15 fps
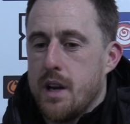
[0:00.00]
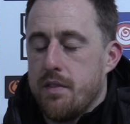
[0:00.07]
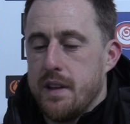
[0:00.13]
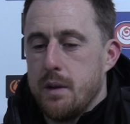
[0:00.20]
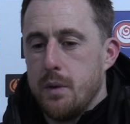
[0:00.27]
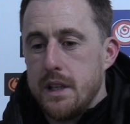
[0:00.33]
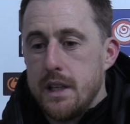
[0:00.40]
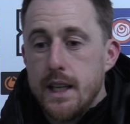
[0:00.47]
I
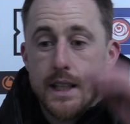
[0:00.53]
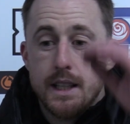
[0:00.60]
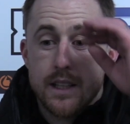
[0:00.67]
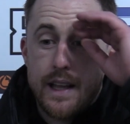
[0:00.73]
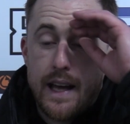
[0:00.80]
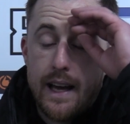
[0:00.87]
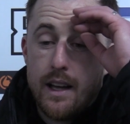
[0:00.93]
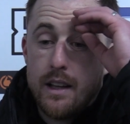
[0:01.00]
think we
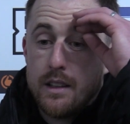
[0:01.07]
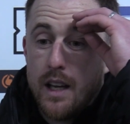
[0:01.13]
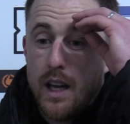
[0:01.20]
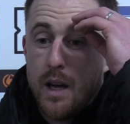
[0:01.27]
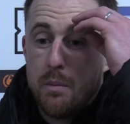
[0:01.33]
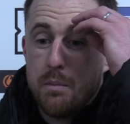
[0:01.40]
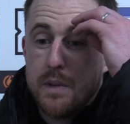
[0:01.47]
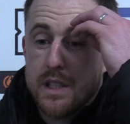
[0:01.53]
needed that
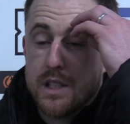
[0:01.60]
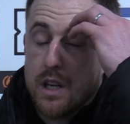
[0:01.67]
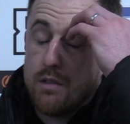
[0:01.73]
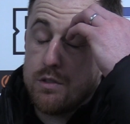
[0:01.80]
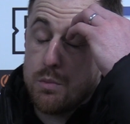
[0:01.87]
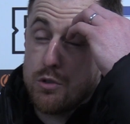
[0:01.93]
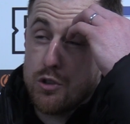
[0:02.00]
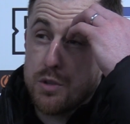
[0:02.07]
in
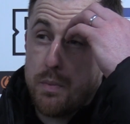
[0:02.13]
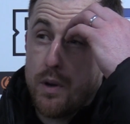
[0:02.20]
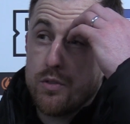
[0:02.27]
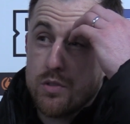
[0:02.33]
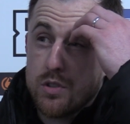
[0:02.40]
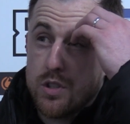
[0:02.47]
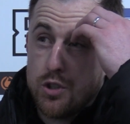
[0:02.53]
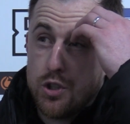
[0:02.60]
terms of
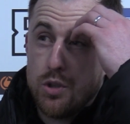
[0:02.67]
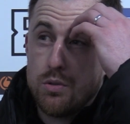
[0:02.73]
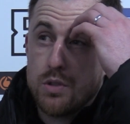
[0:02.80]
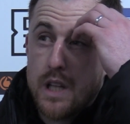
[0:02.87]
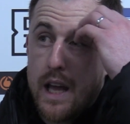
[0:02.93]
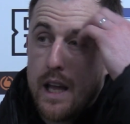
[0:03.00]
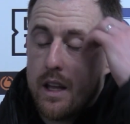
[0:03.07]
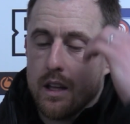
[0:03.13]
response to
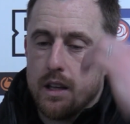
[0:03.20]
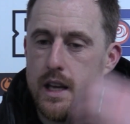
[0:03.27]
Tuesday,